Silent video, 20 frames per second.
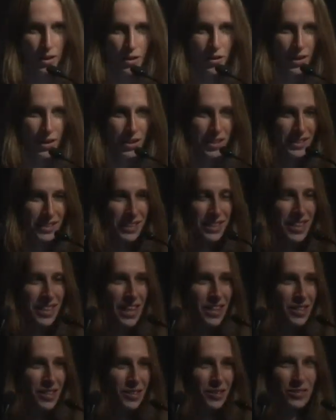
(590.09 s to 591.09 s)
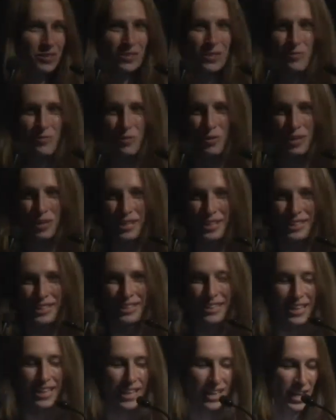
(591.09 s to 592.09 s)
Great, thank you. Good morning.
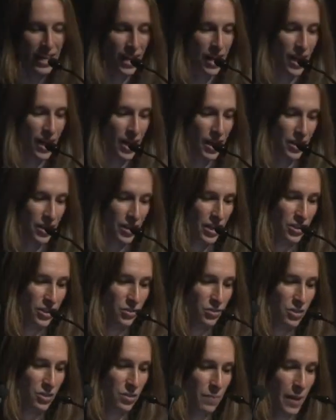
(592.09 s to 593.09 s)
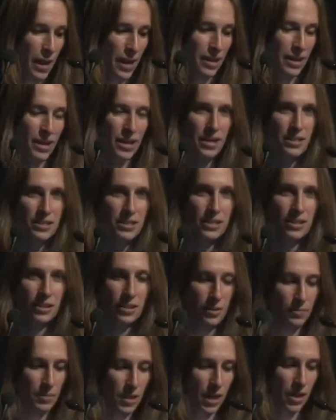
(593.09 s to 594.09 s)
Thank you to the PANIIT
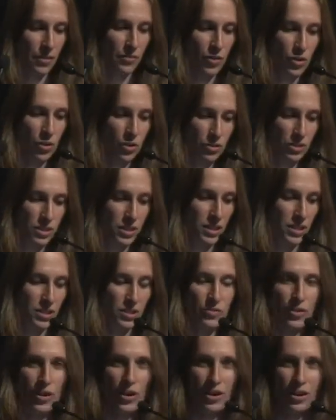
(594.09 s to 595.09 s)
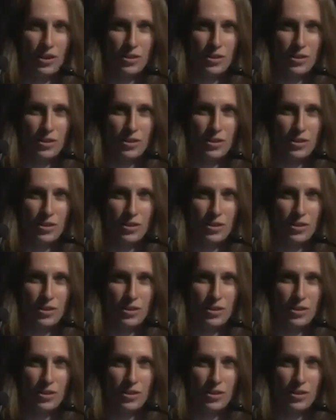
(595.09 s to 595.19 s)
alumni for hosting this very